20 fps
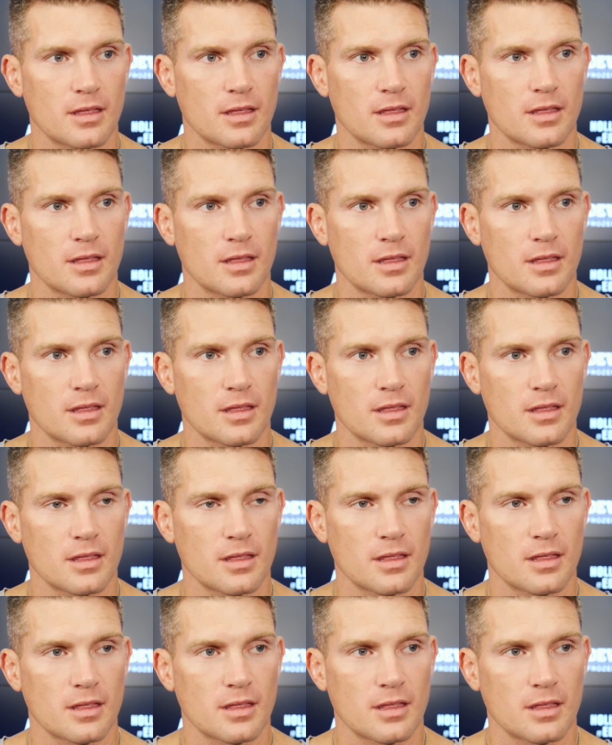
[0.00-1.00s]
So he
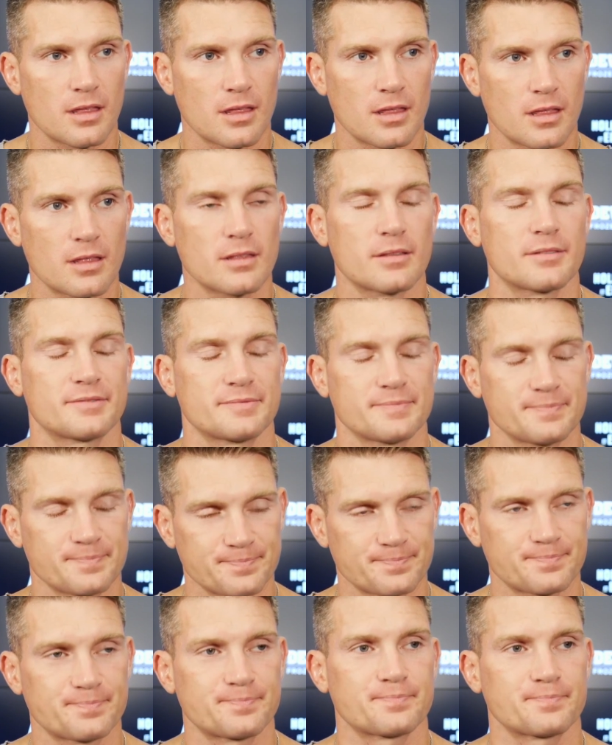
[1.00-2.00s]
obviously got knocked out in five
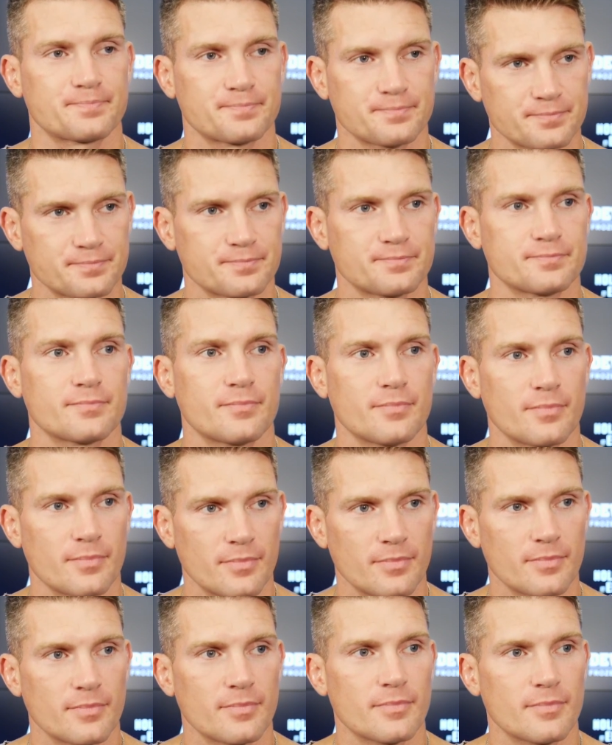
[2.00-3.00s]
seconds. thing goes
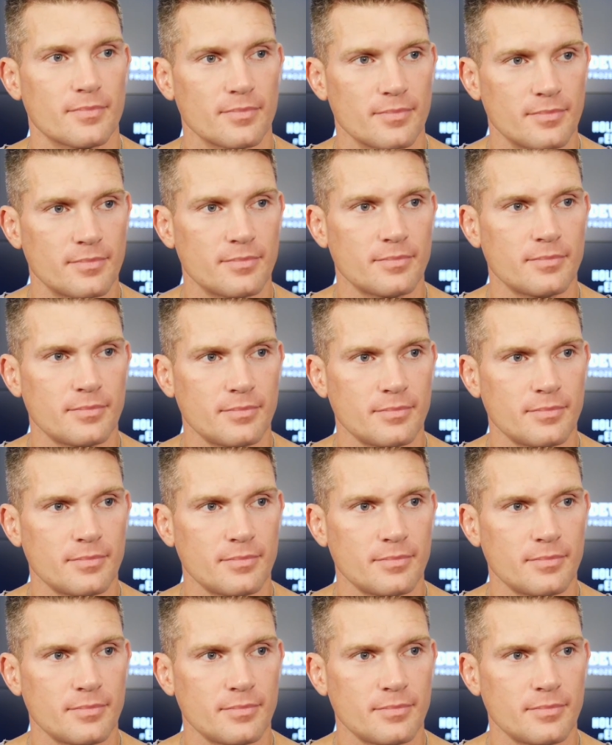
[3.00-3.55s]
viral. Everyone mm mm-hmm.